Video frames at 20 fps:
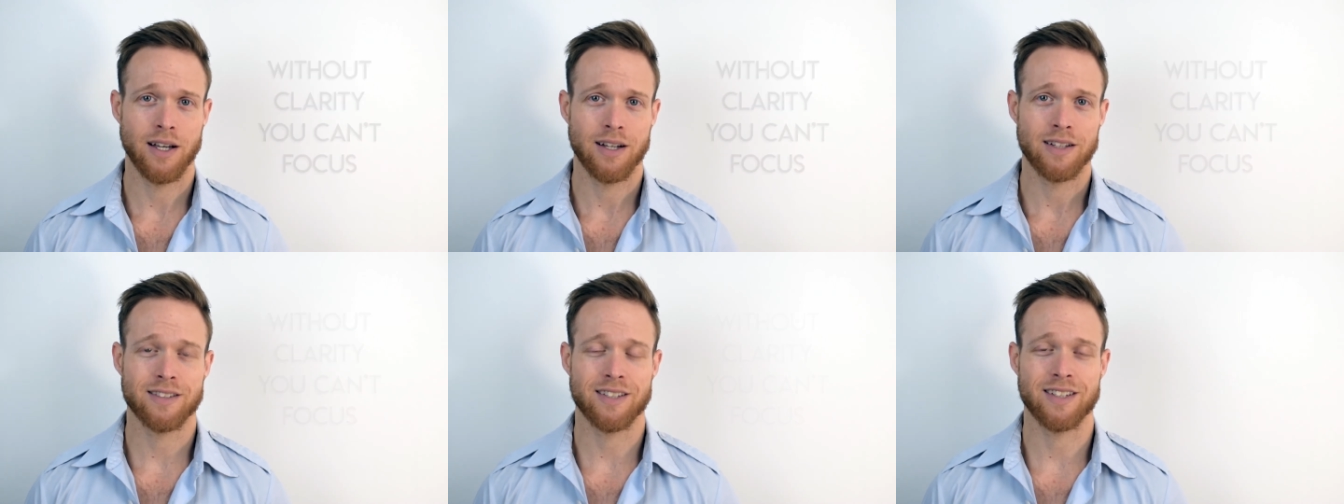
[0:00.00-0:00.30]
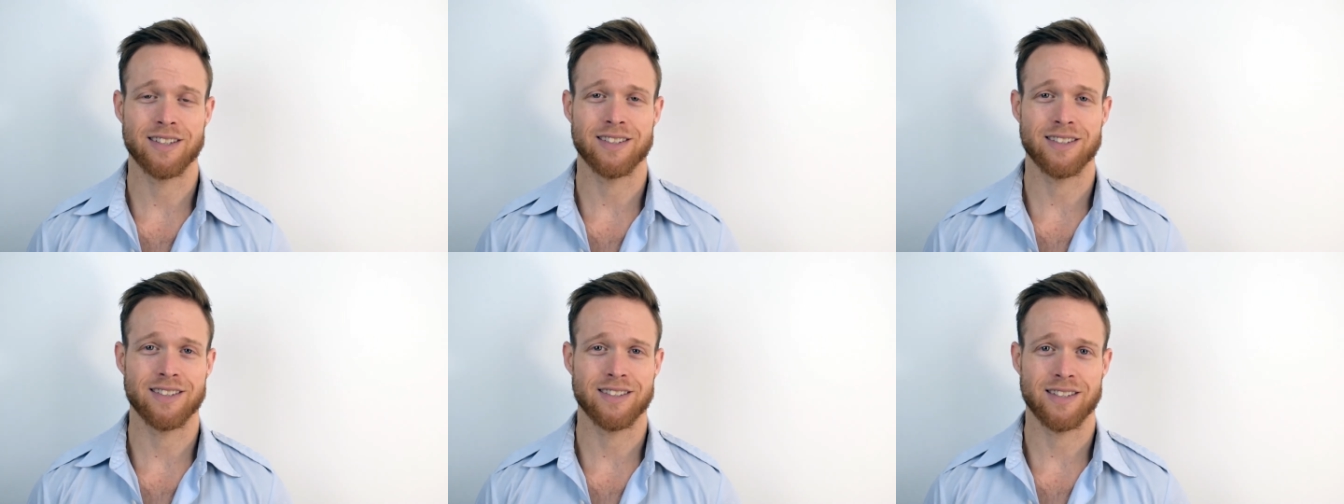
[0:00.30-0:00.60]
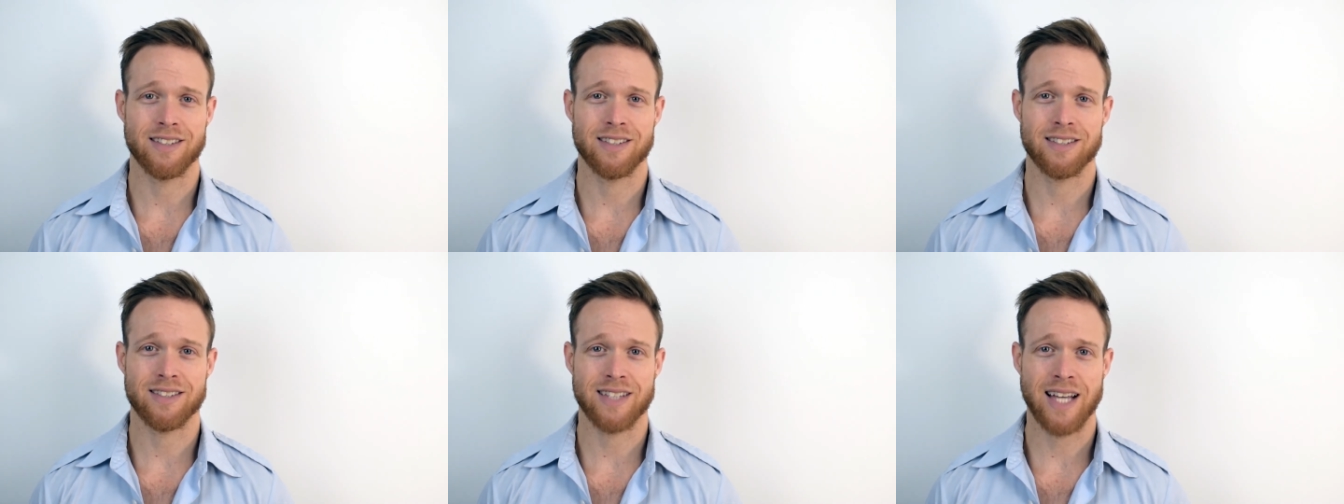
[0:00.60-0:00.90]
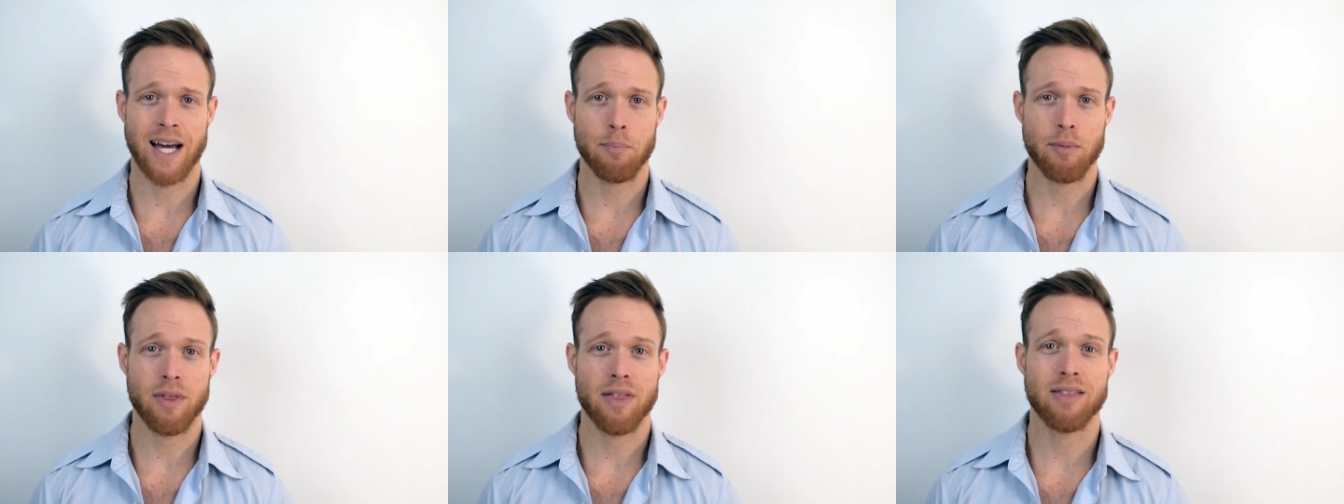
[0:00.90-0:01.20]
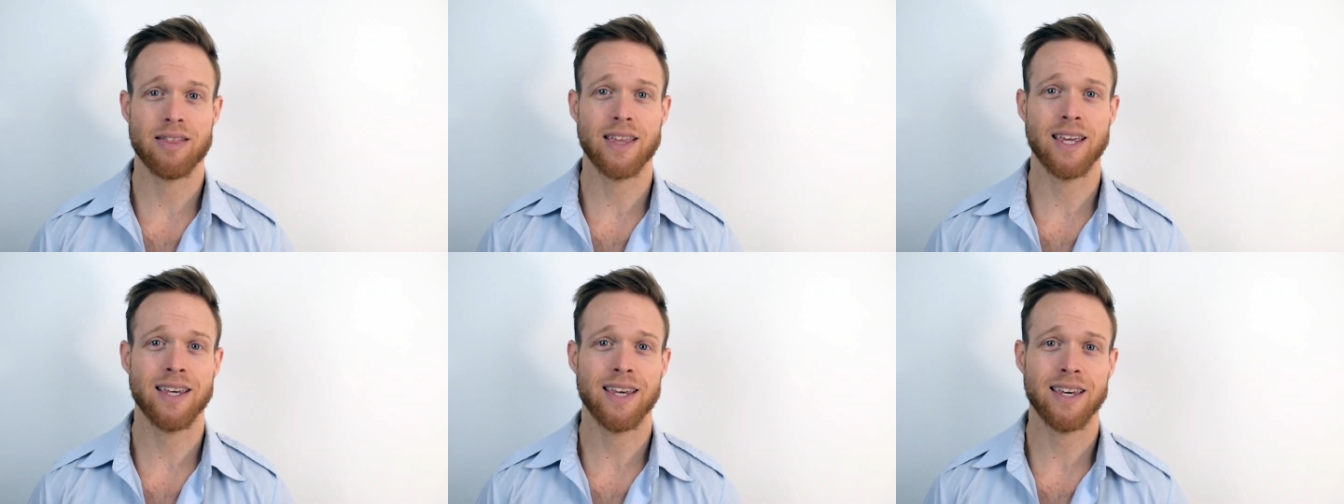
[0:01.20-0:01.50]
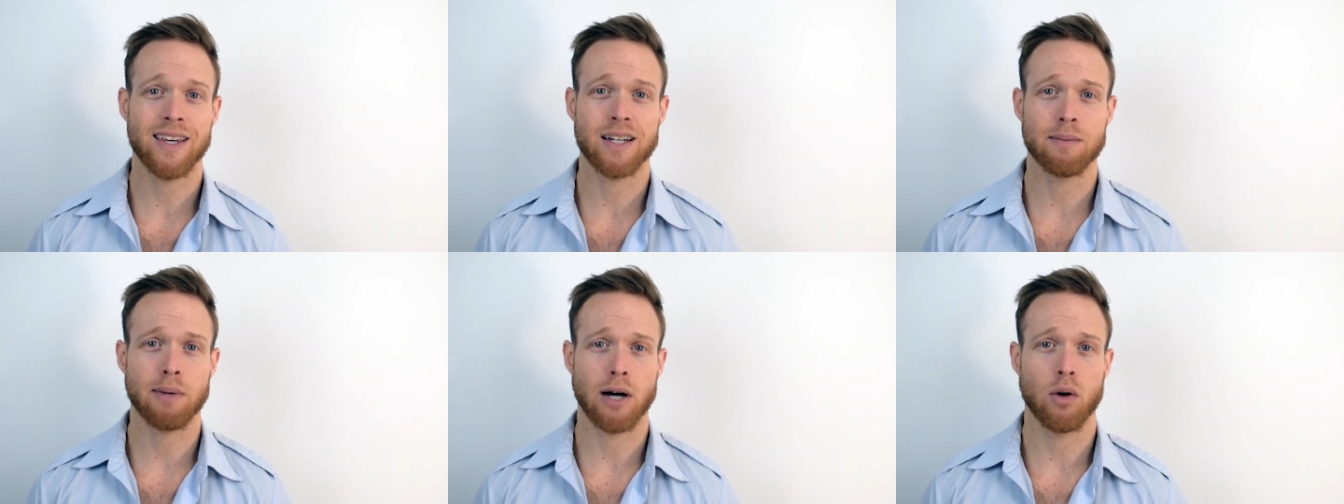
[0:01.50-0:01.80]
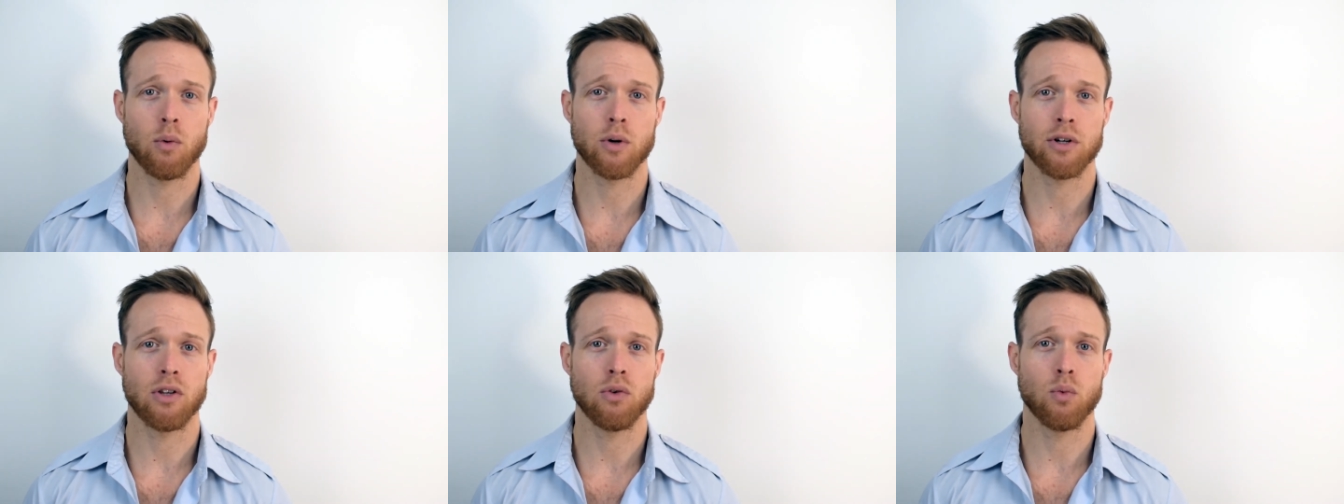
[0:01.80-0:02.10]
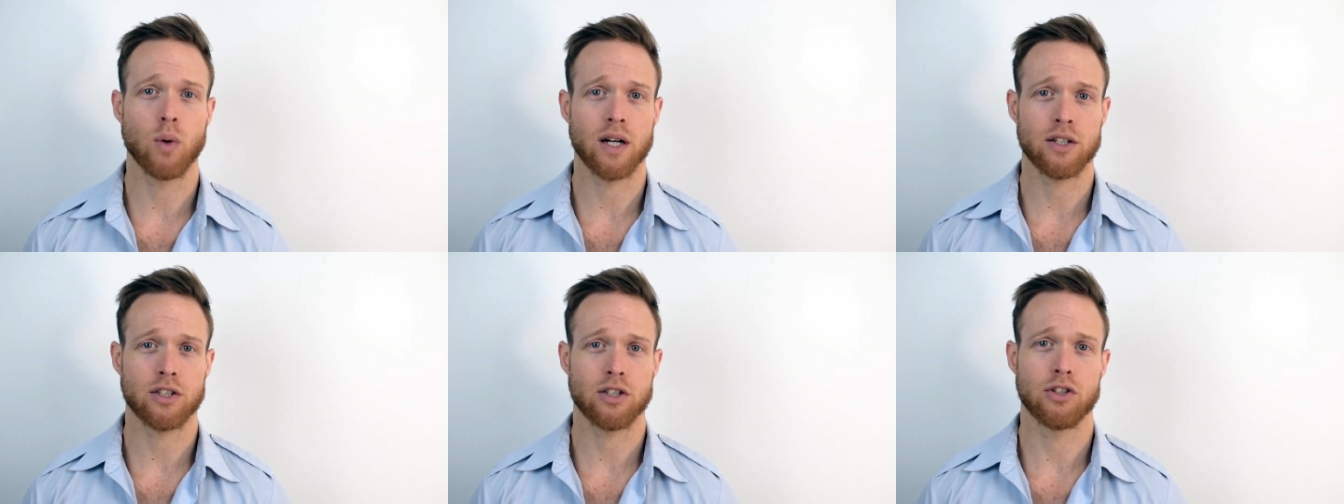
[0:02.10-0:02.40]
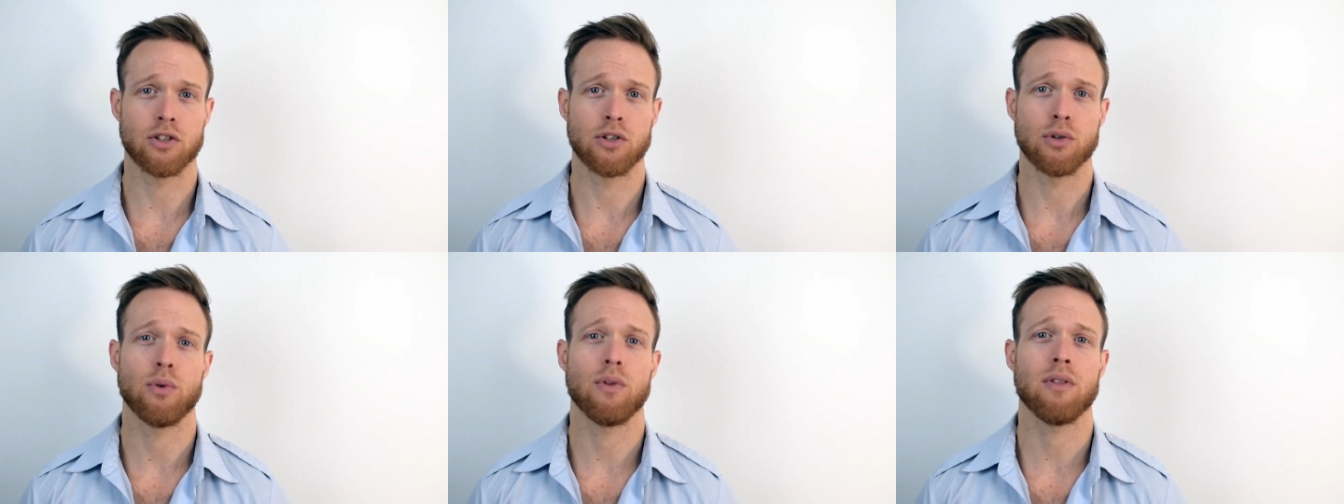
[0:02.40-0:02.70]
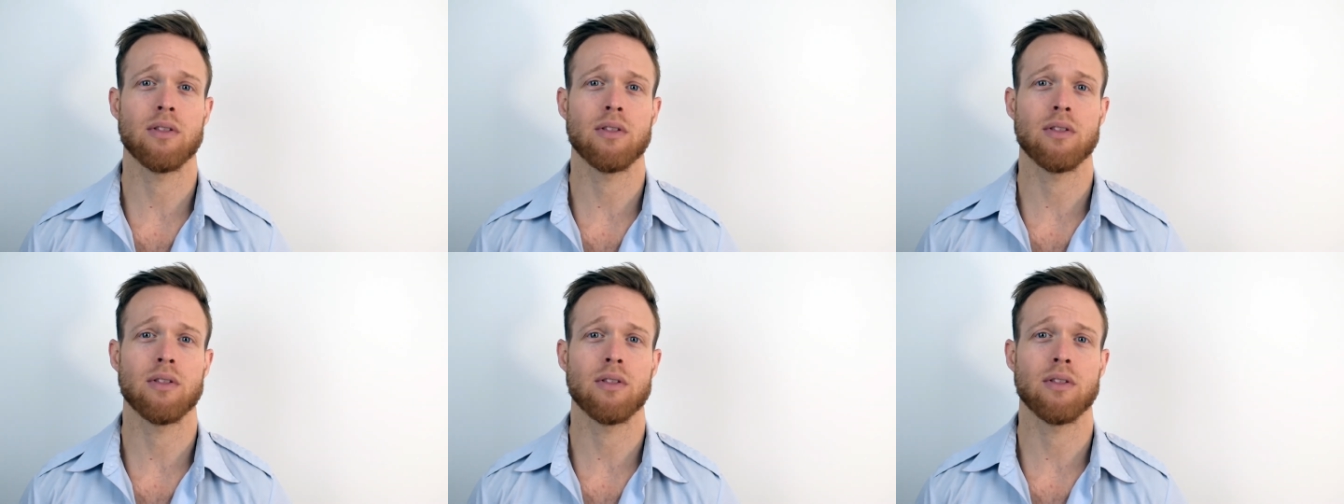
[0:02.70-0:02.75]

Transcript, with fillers: to stop thinking about what you want to do,